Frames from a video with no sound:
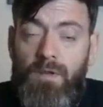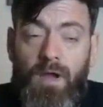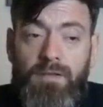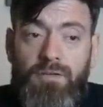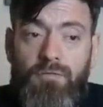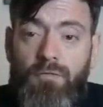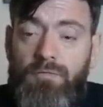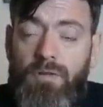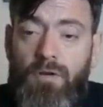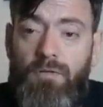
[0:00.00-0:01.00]
I turned around
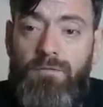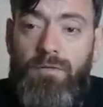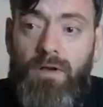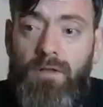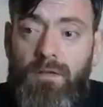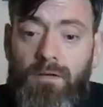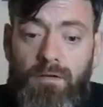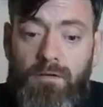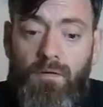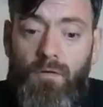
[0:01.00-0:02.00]
to
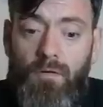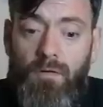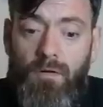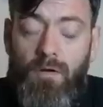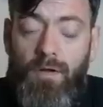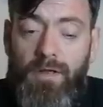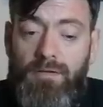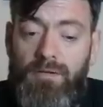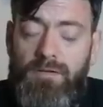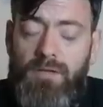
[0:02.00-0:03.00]
the call
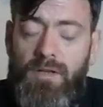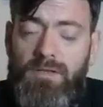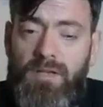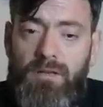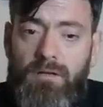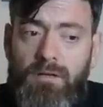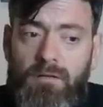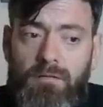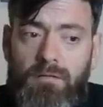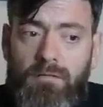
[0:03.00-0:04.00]
agent and I said,
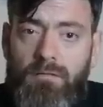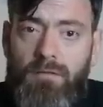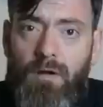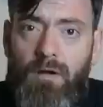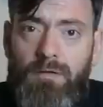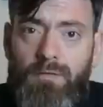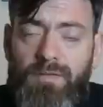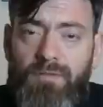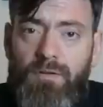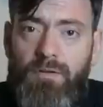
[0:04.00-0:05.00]
are you
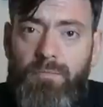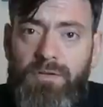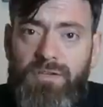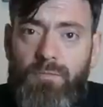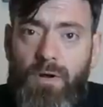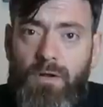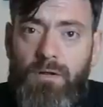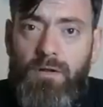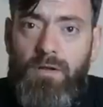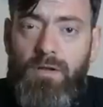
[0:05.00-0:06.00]
even going to pursue her?
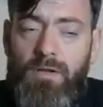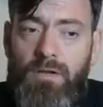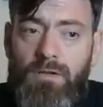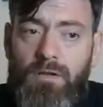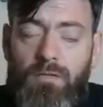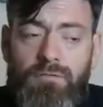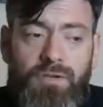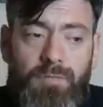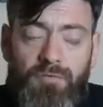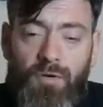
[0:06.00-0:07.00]
You know, she
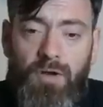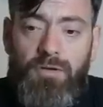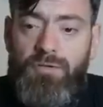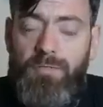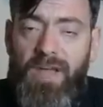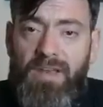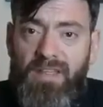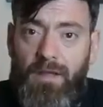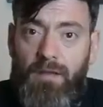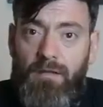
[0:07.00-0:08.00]
could be drunk, she could be
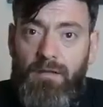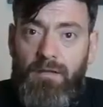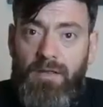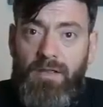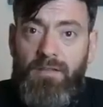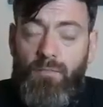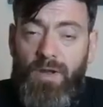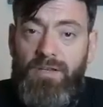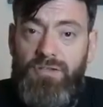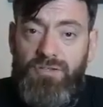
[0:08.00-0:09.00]
anything. Either
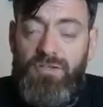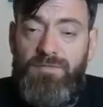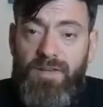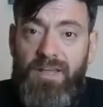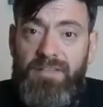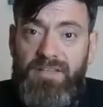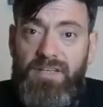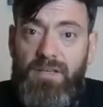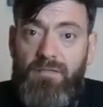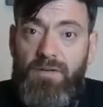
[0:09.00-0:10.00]
way, she's just fled the
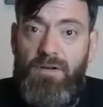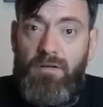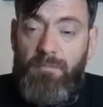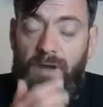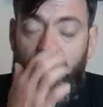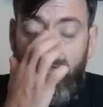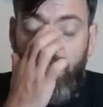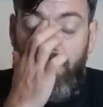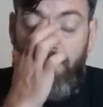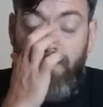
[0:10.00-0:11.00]
scene of an
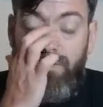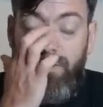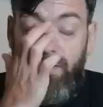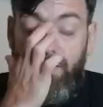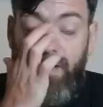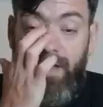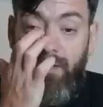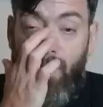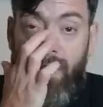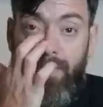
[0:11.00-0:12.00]
accident and she's in a
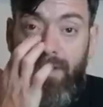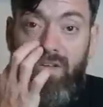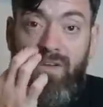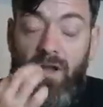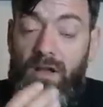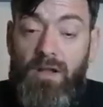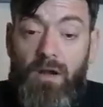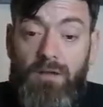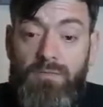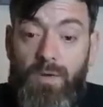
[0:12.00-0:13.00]
weapon. A
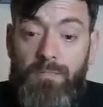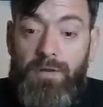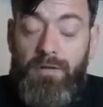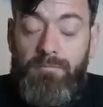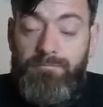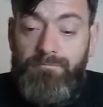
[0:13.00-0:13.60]
car is a weapon.